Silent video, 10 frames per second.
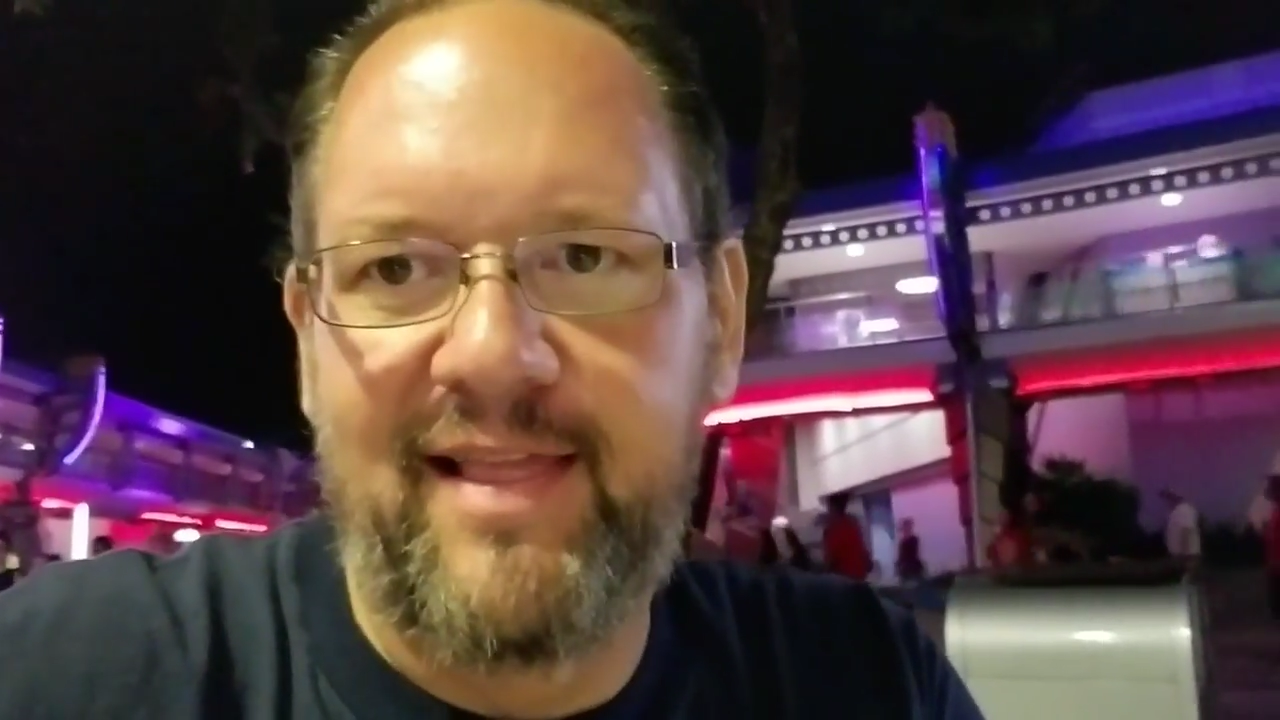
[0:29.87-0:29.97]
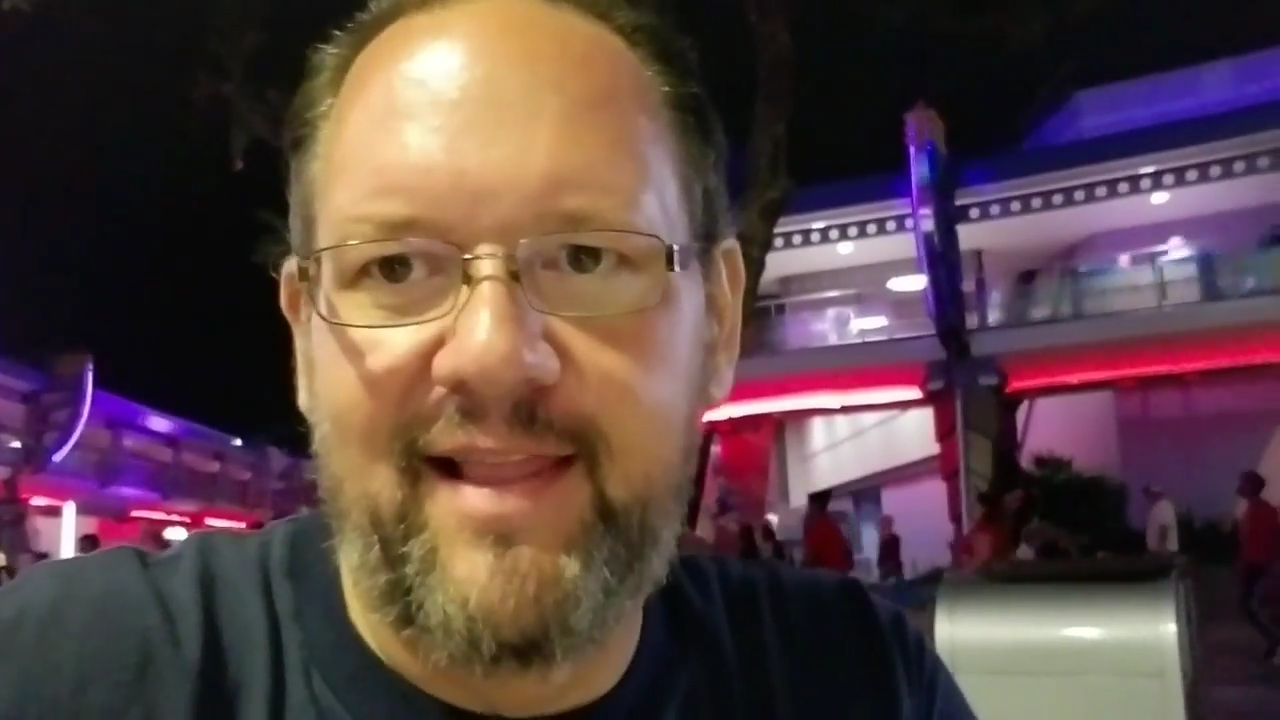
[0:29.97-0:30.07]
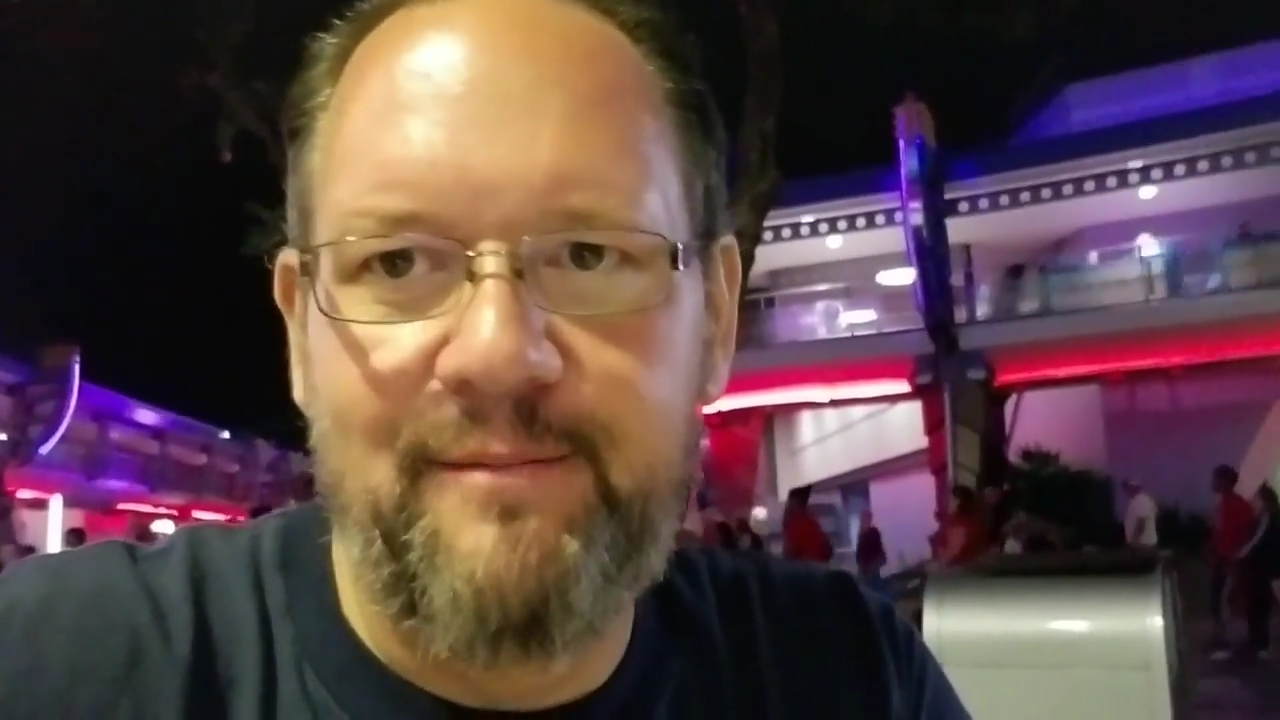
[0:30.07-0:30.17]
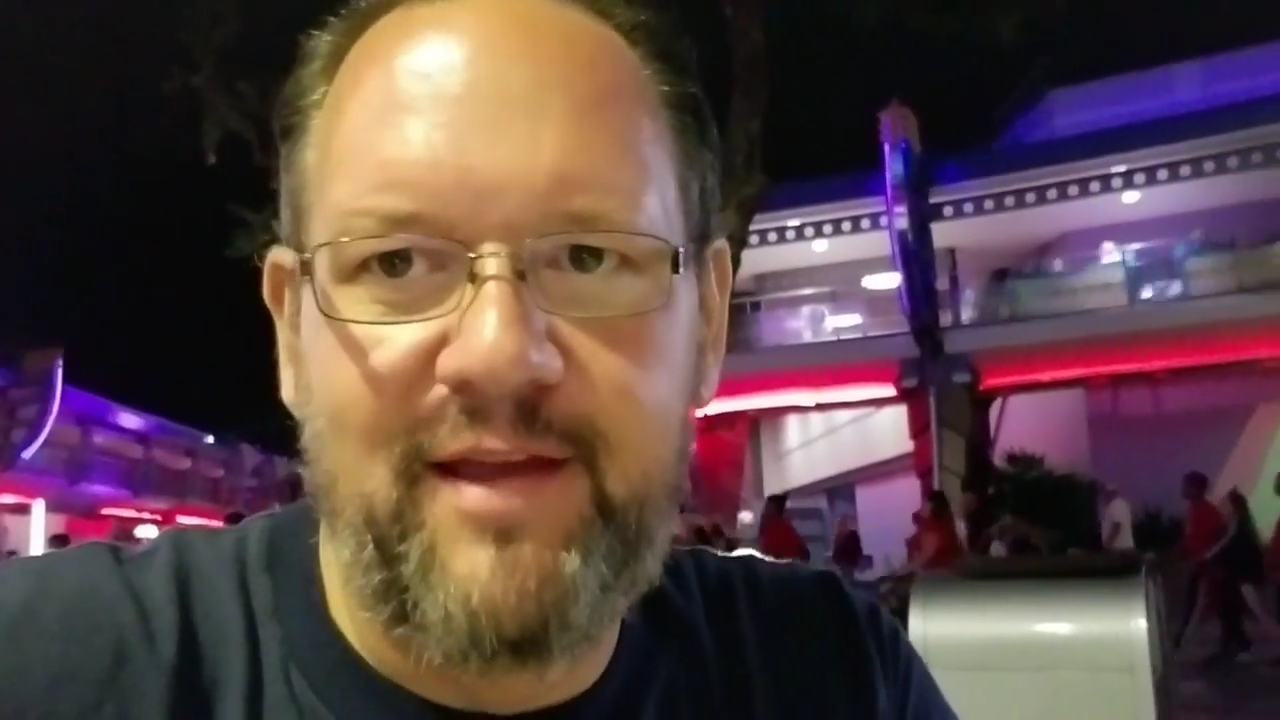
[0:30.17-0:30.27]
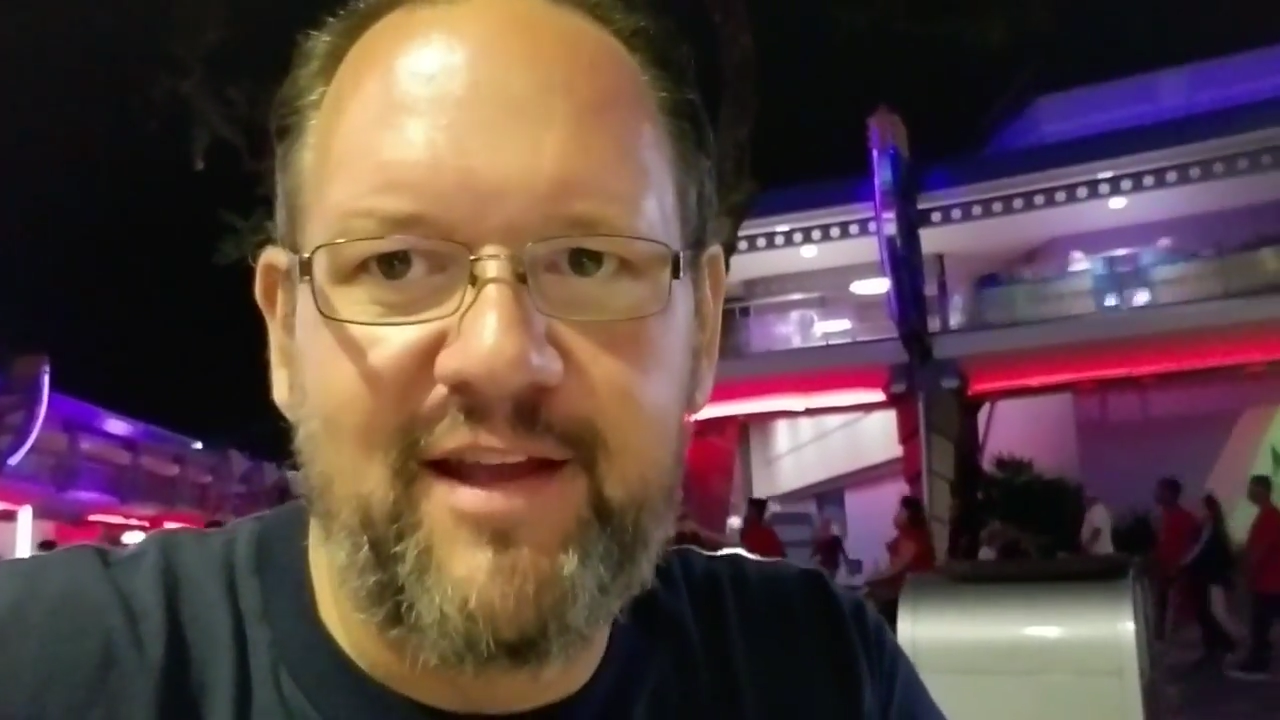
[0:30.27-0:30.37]

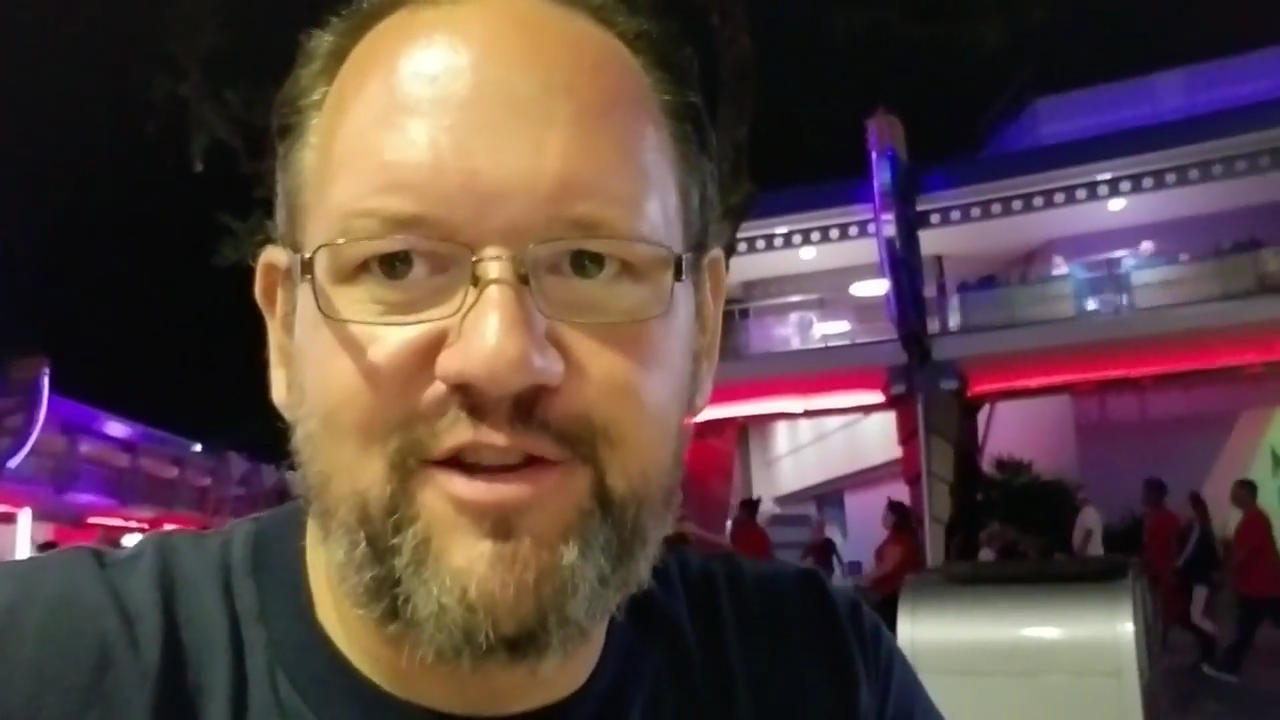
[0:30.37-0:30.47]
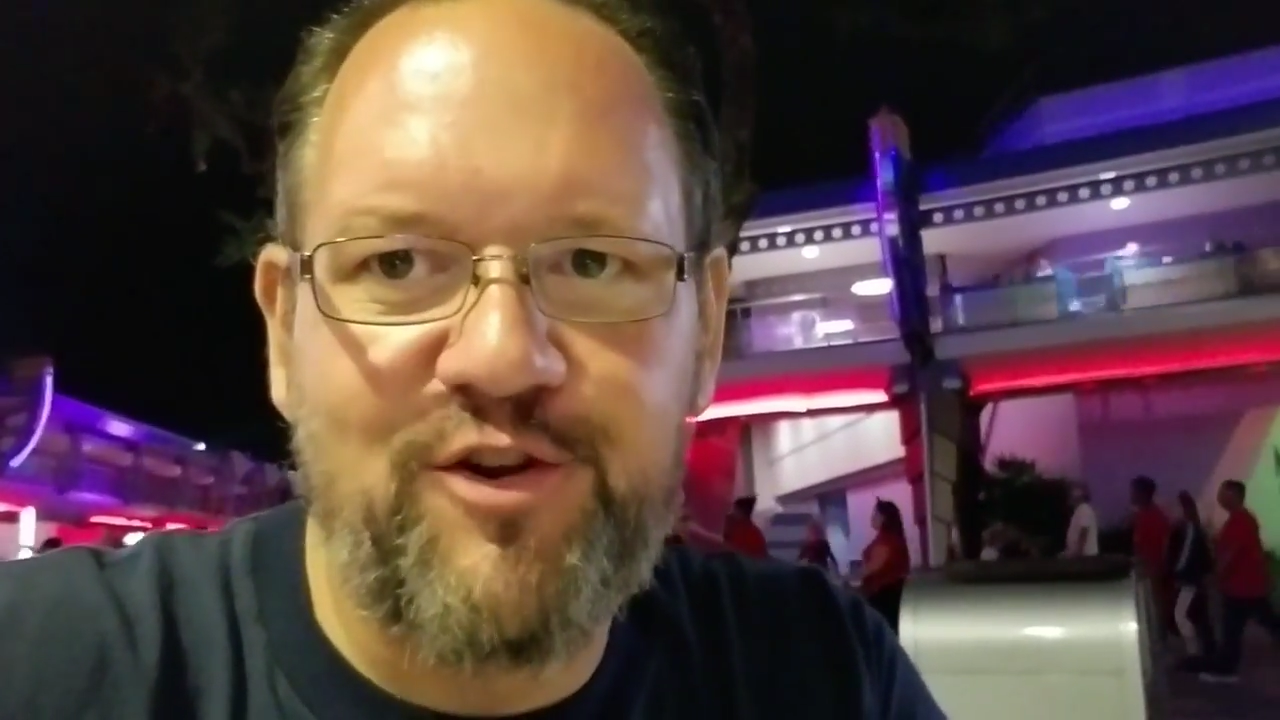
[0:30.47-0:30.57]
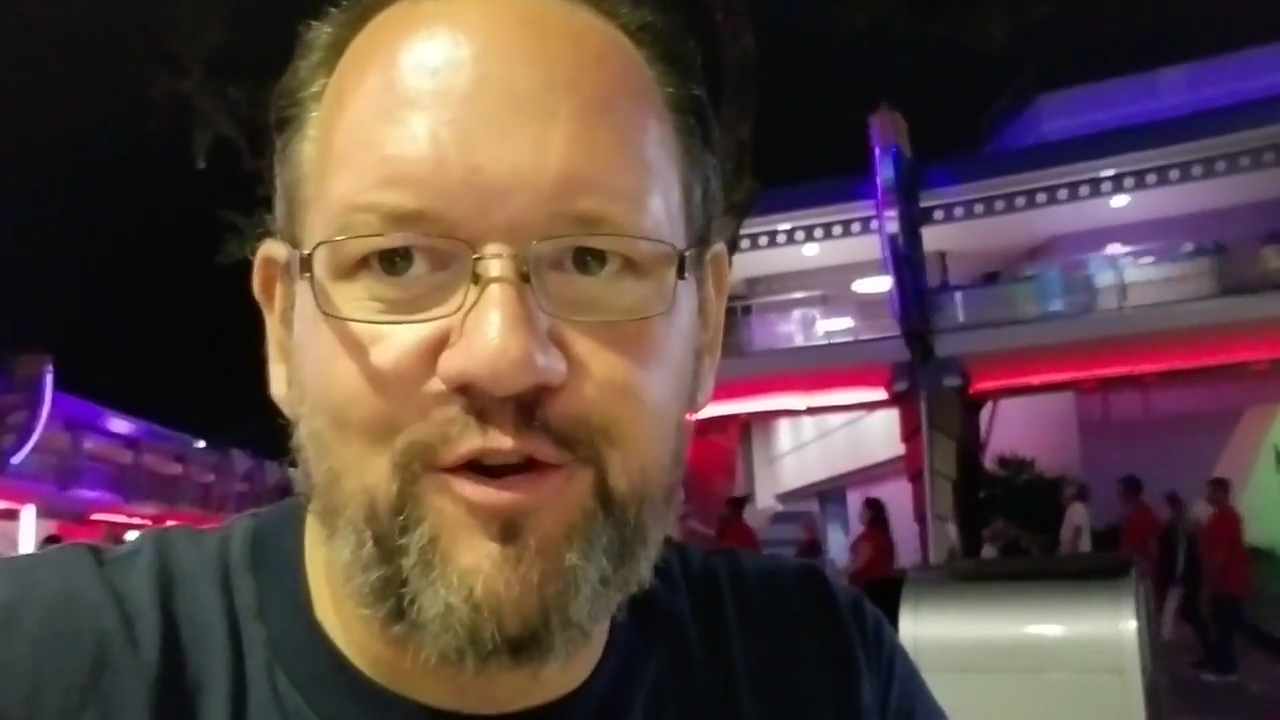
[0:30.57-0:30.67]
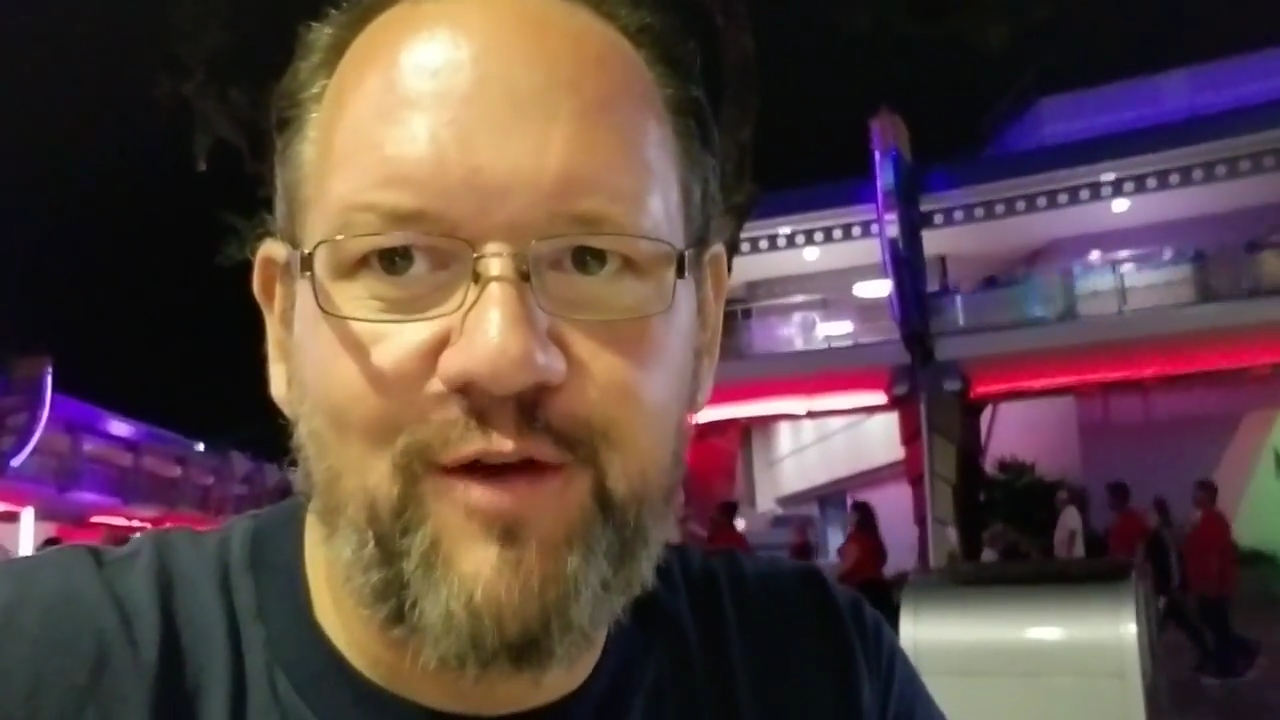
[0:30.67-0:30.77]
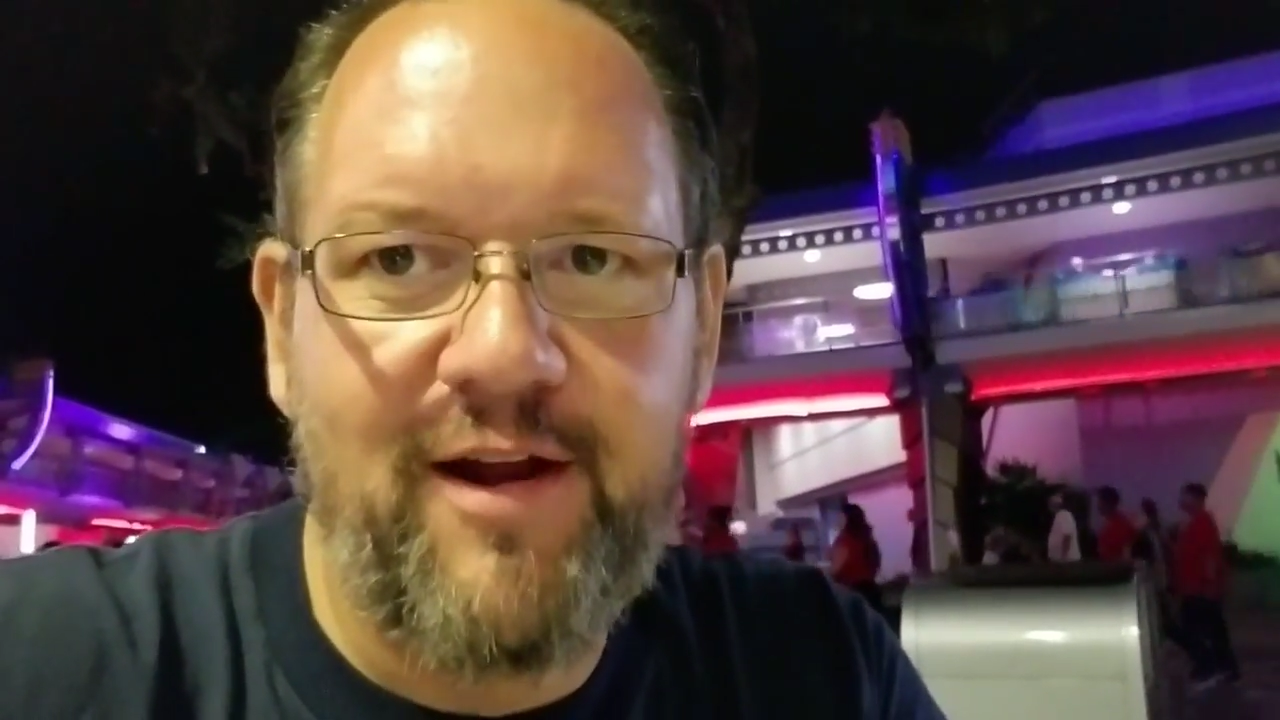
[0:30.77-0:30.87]
let me get you
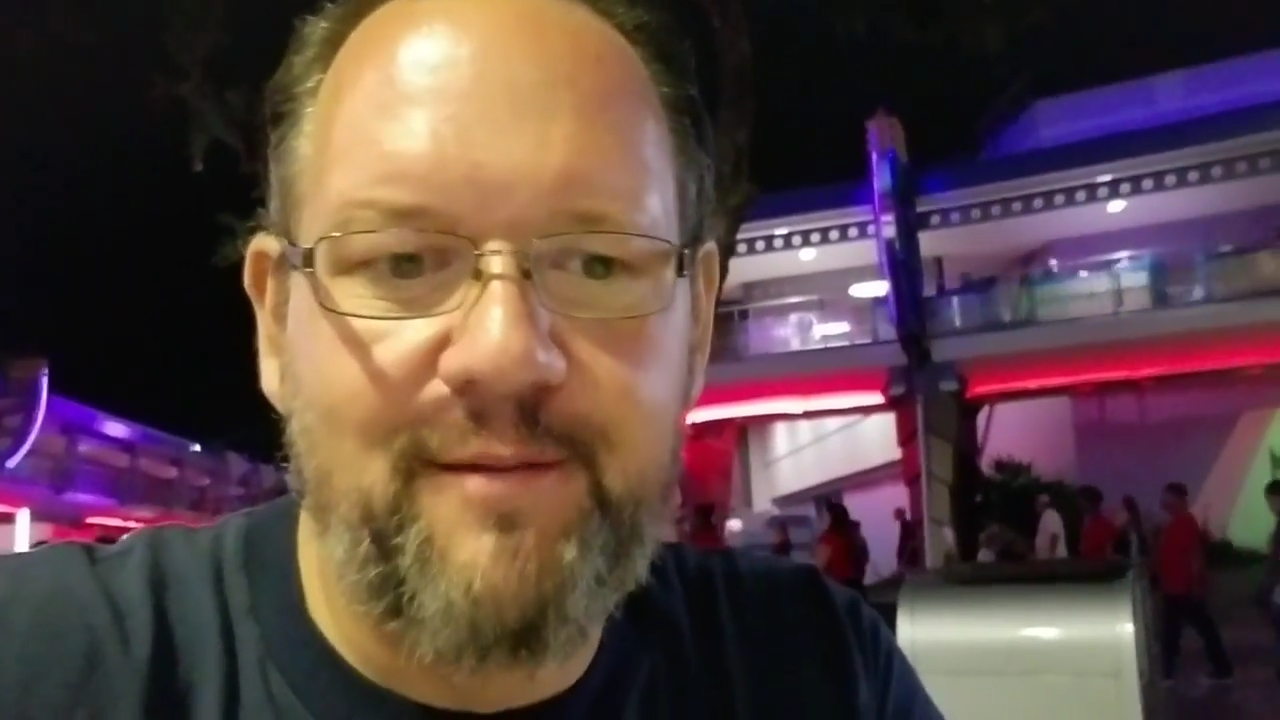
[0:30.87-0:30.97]
turned around.